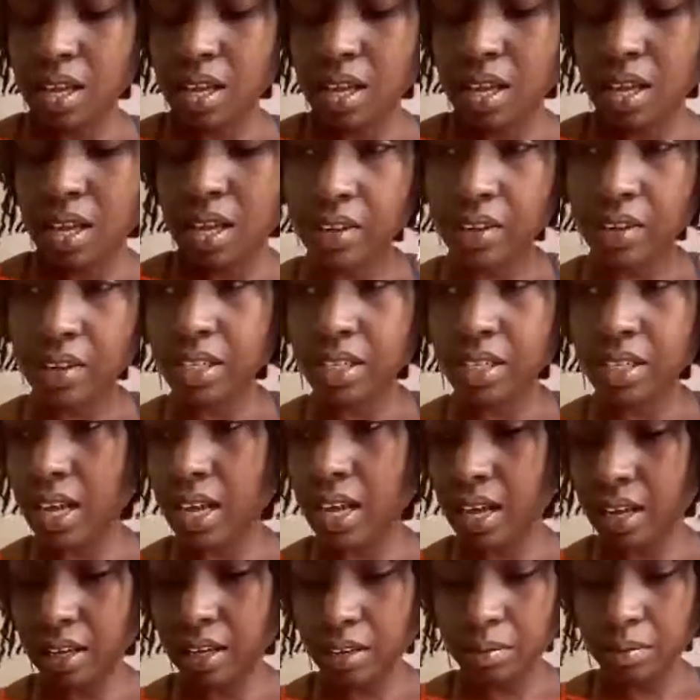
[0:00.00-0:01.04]
Have a good
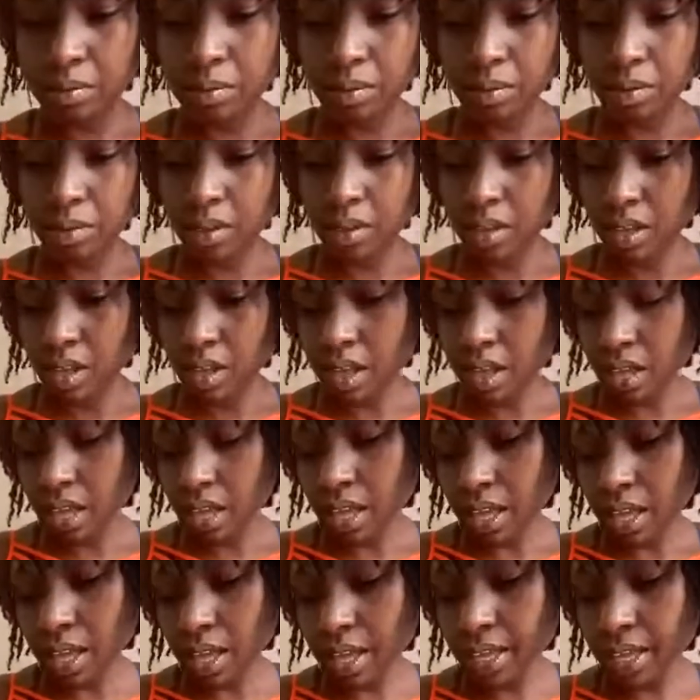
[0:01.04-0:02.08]
time
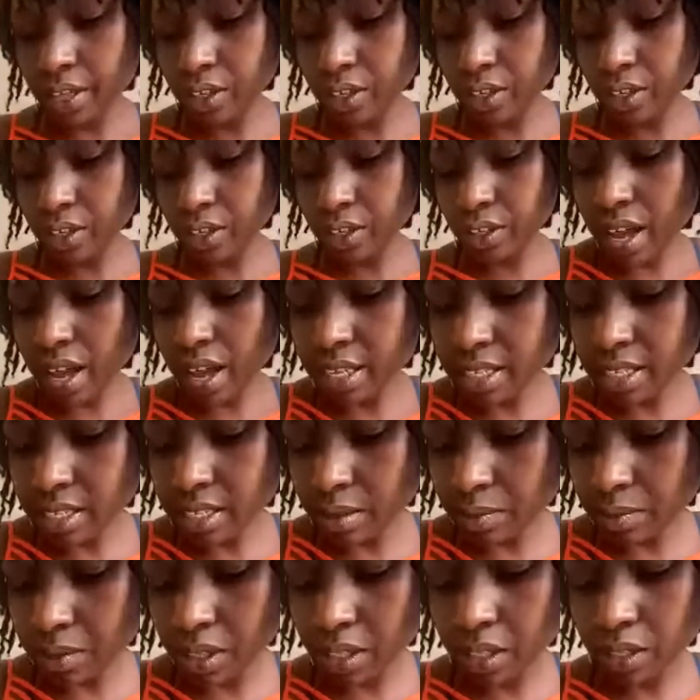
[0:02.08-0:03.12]
and try
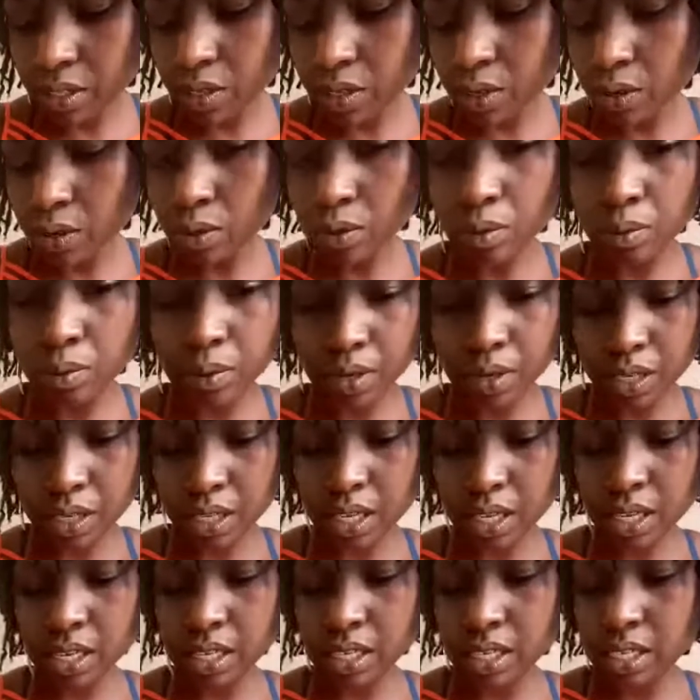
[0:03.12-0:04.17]
something new. We're going to
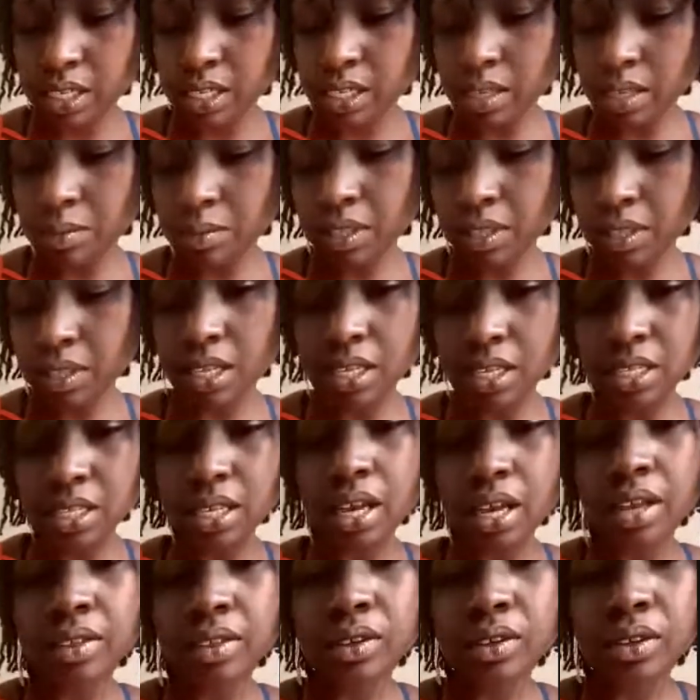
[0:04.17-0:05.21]
get into some of these
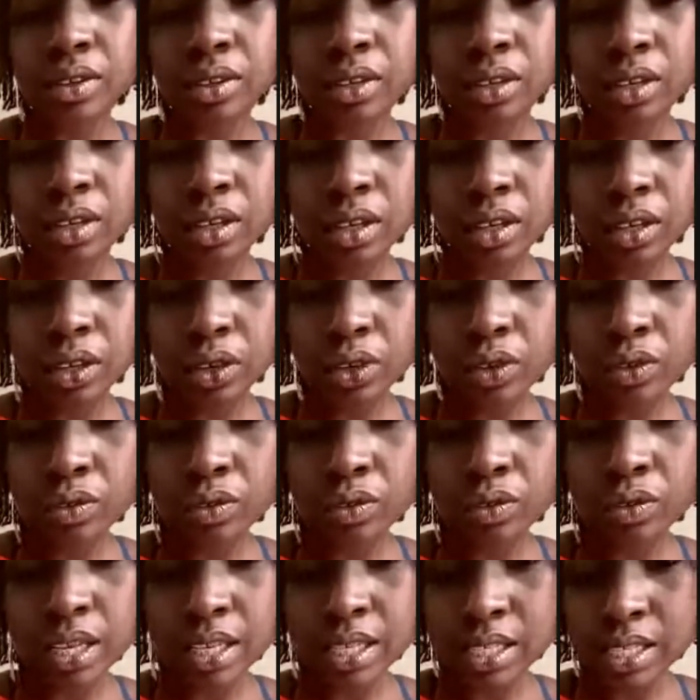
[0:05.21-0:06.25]
other
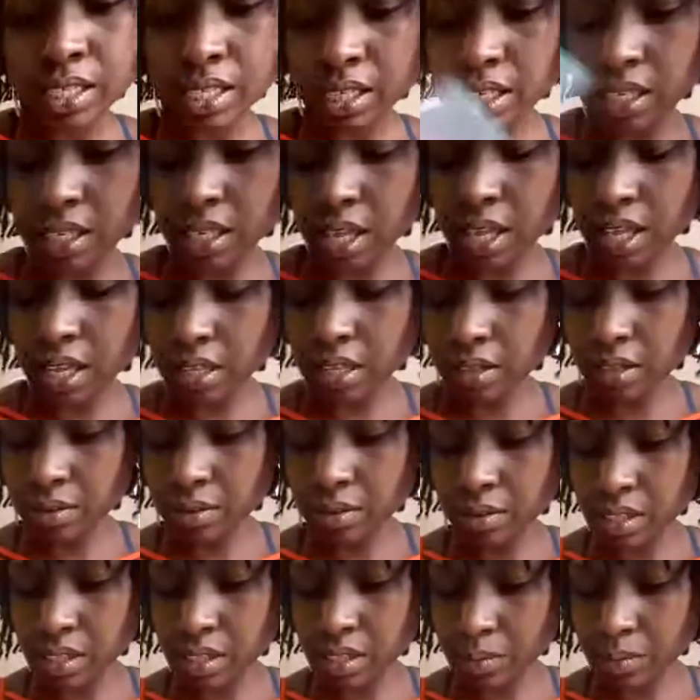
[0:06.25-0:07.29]
greens and
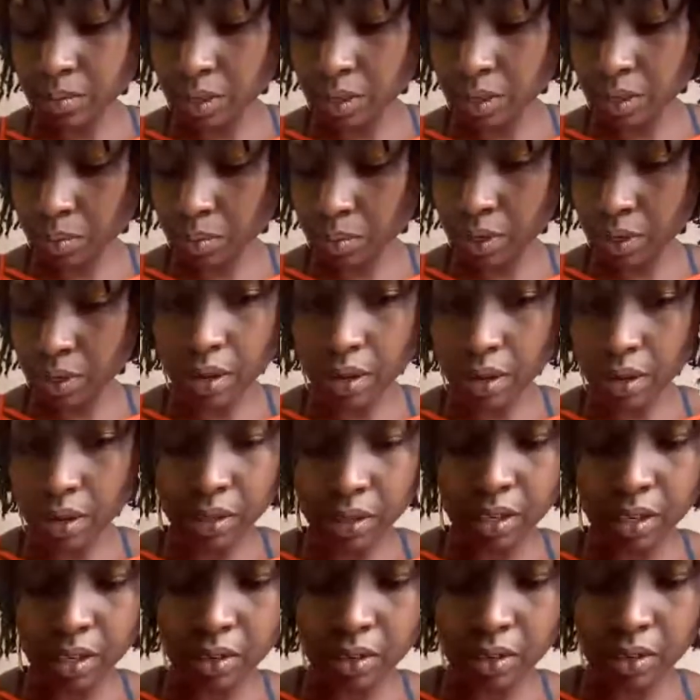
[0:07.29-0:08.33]
yellows that I'm going to put out
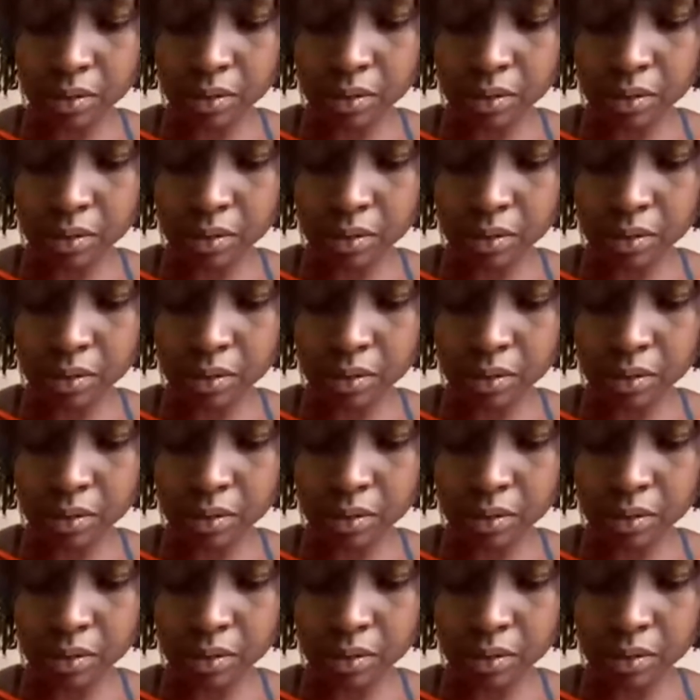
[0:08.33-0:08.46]
here.